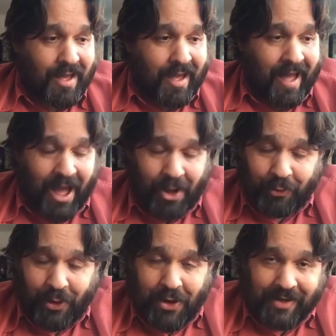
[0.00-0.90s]
How
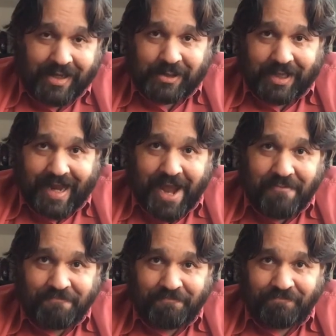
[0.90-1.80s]
long is the
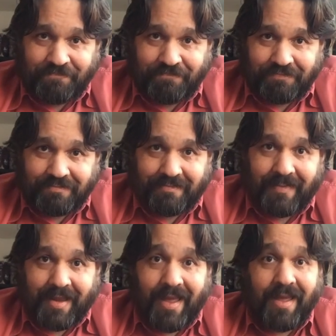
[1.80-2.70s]
game?
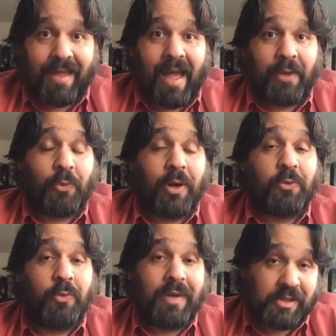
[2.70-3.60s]
And what
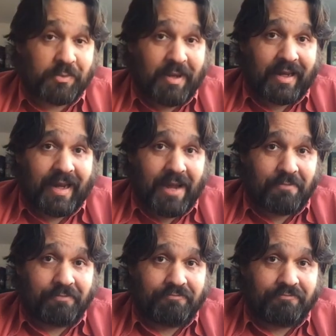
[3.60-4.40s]
wins me the game?